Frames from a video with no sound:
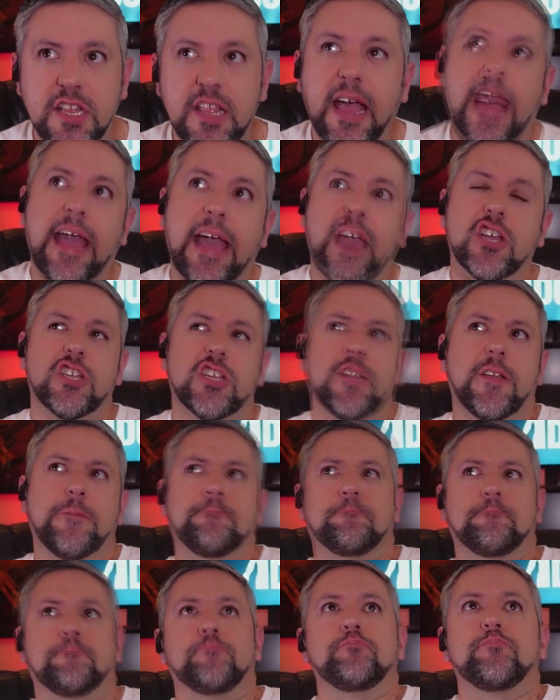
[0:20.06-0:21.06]
And I actually
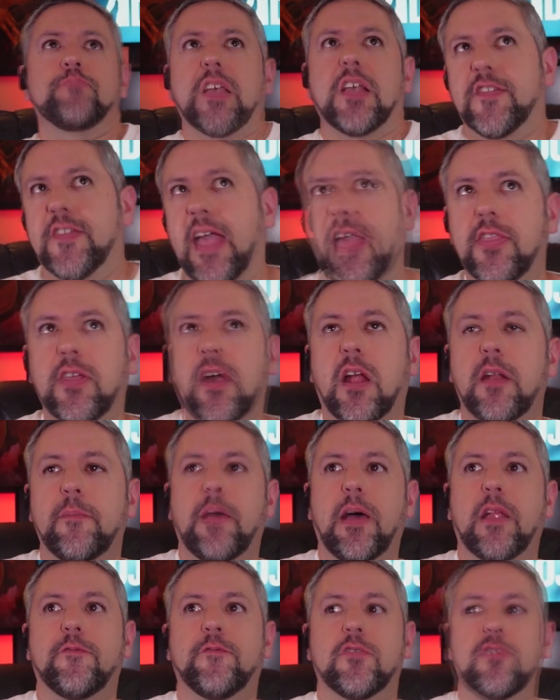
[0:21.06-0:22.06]
sat and thought
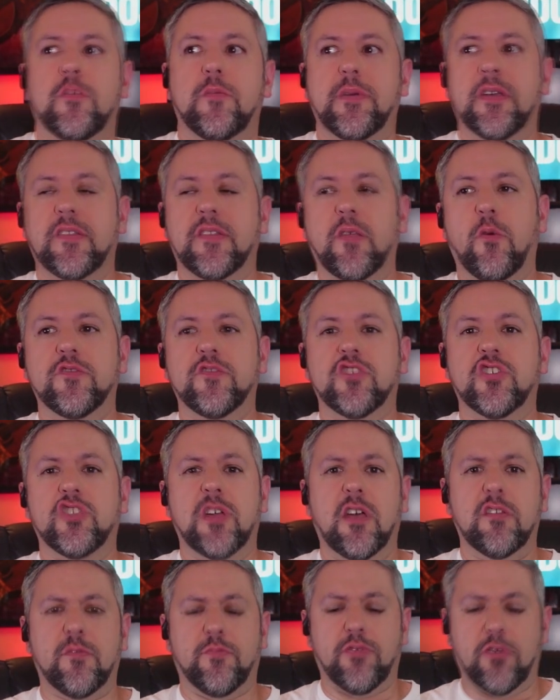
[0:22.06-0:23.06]
about it for a little bit because I wasn't sure
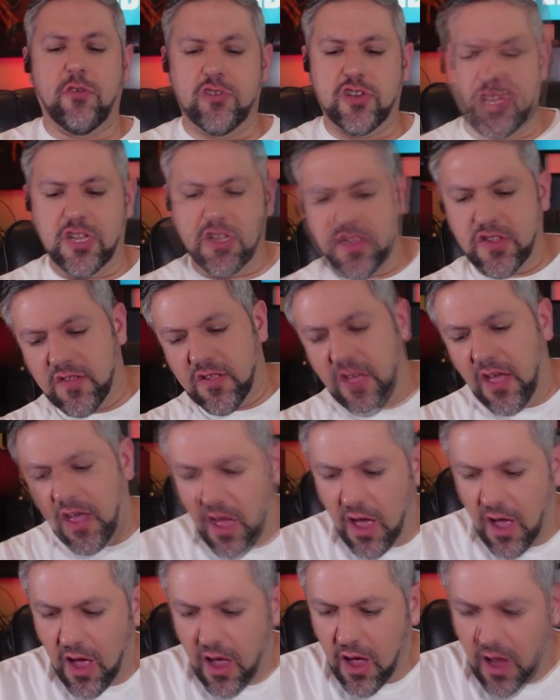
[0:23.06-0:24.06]
how to approach this.
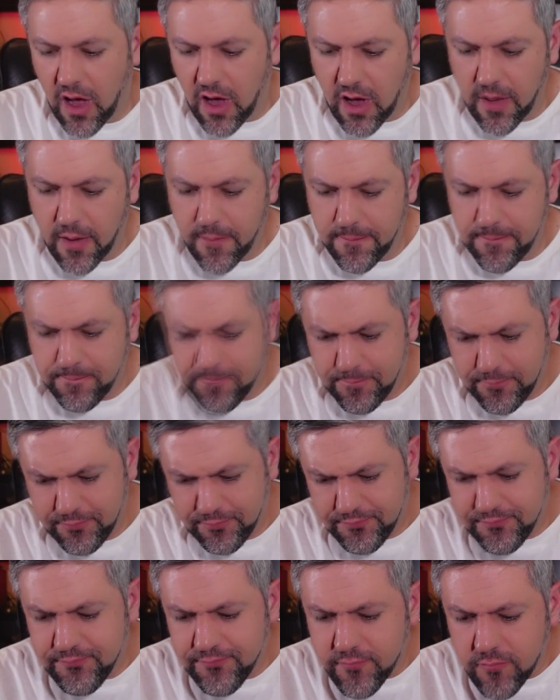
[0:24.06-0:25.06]
I'm
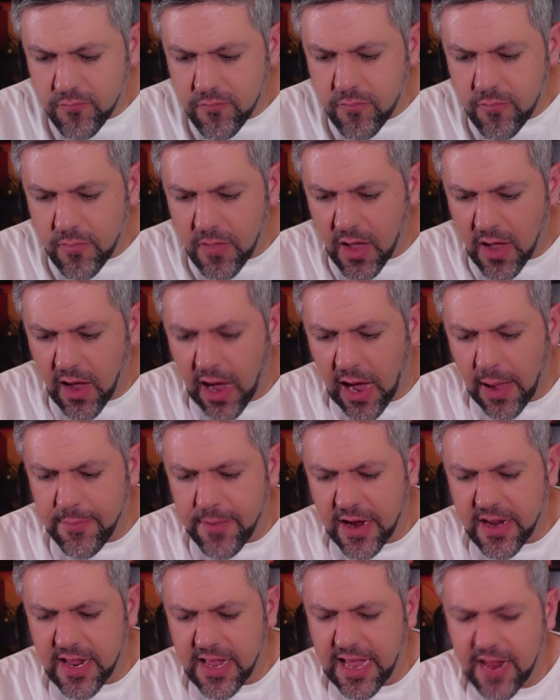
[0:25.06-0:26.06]

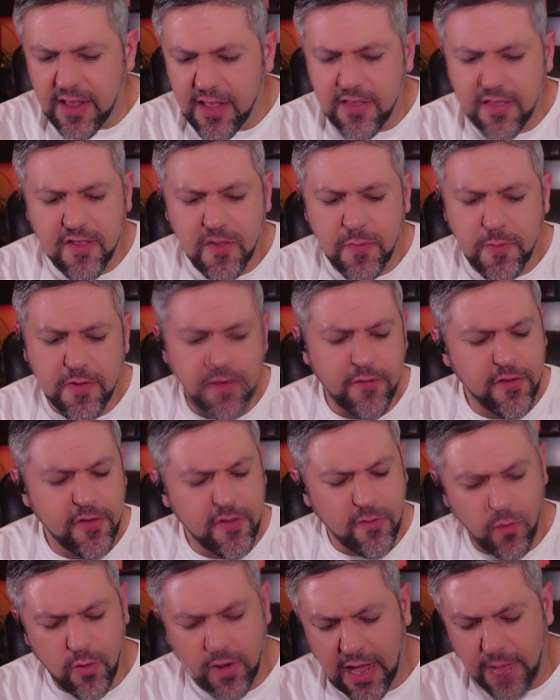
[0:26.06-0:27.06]
not going to get into the
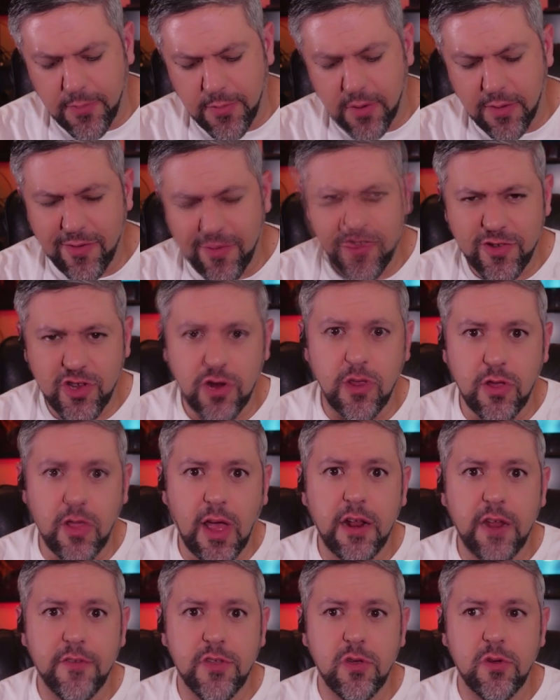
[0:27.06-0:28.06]
specifics of what happened. I'm sure a
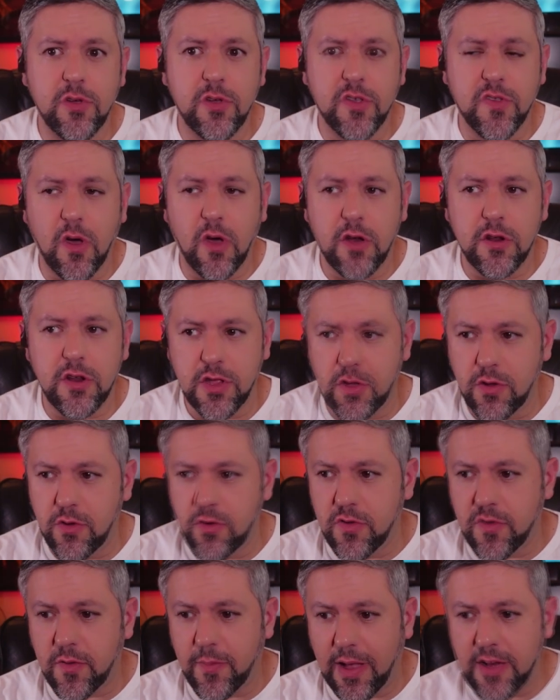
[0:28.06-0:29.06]
lot of you saw in the
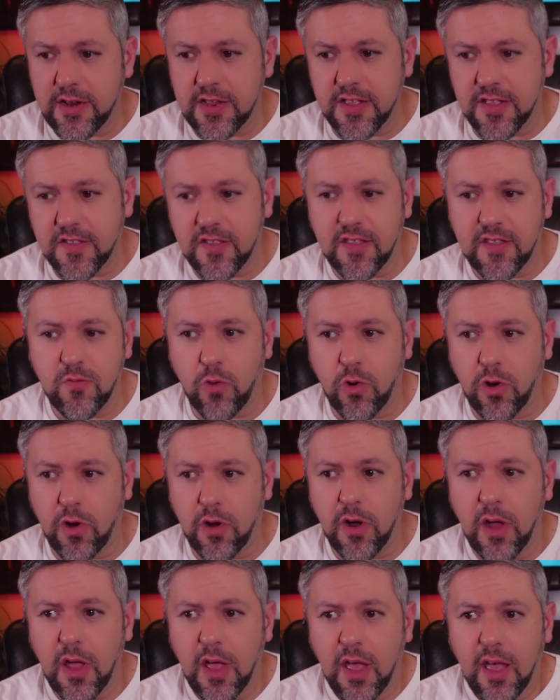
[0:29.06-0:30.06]
news about an incident
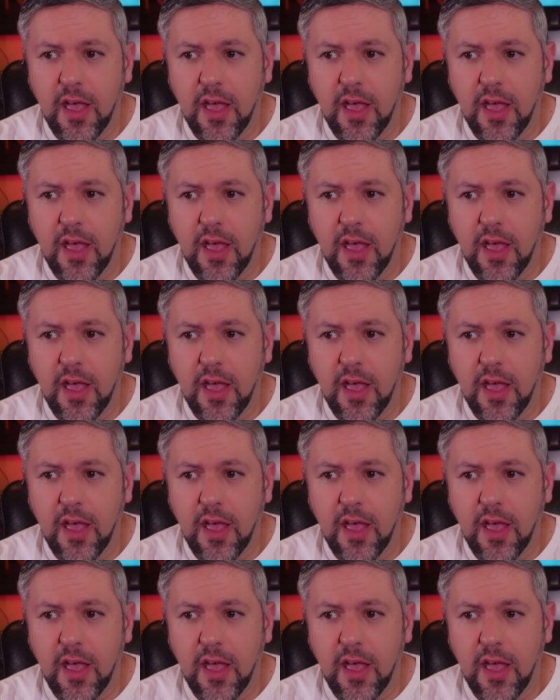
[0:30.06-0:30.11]
where,